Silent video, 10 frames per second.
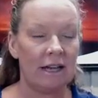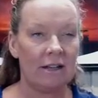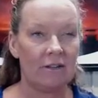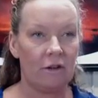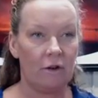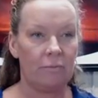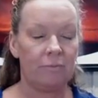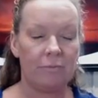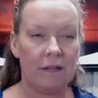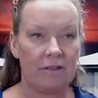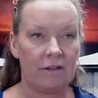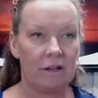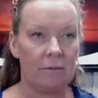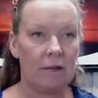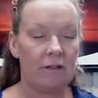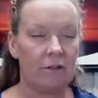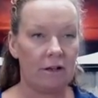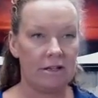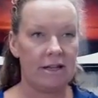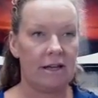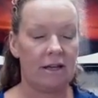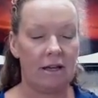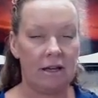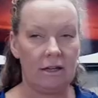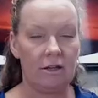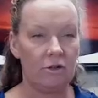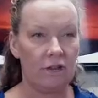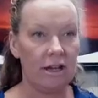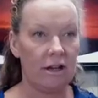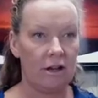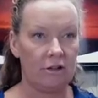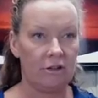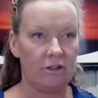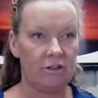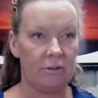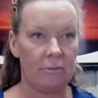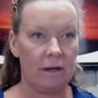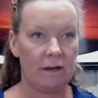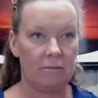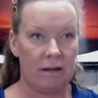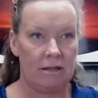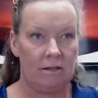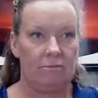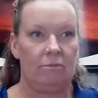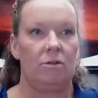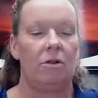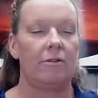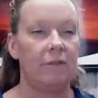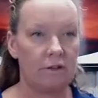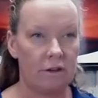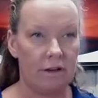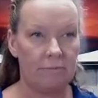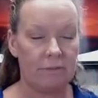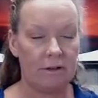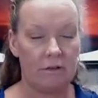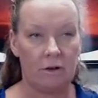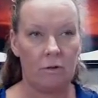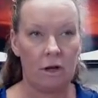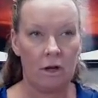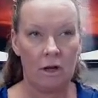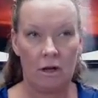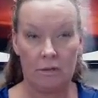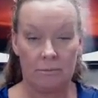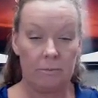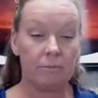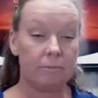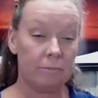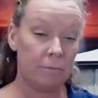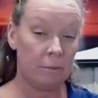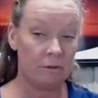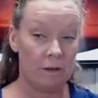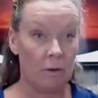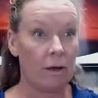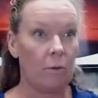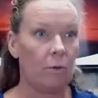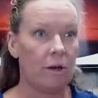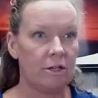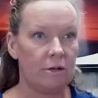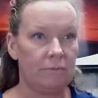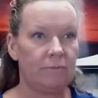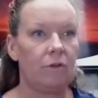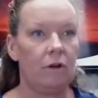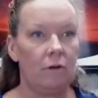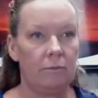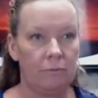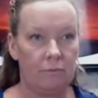And so it's going to take a huge hit on your system and make you not feel good. And so people say, okay, what do I do? So